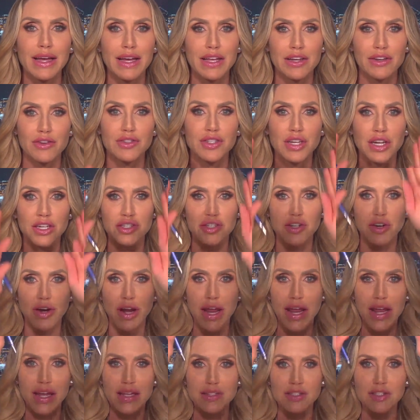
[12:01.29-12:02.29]
you touch your
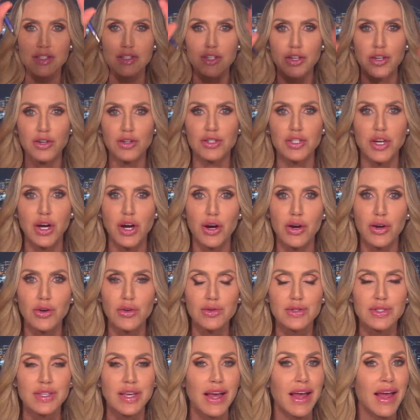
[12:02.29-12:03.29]
hands to your
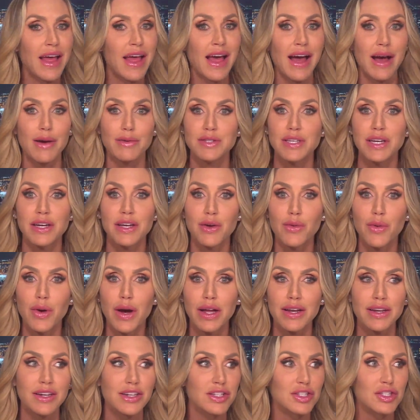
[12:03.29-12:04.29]
toes. I'll tell you
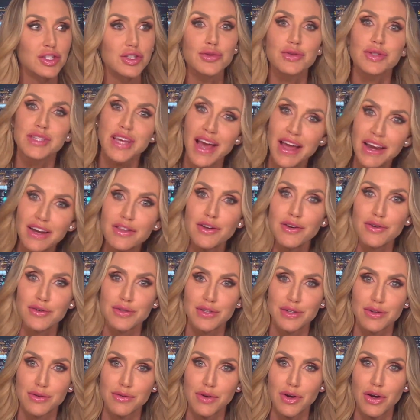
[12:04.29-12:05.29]
what, do 10 of those
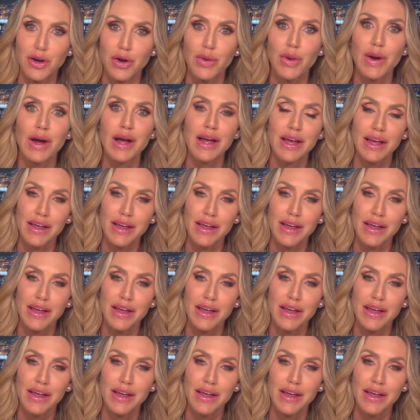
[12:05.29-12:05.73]
in a row.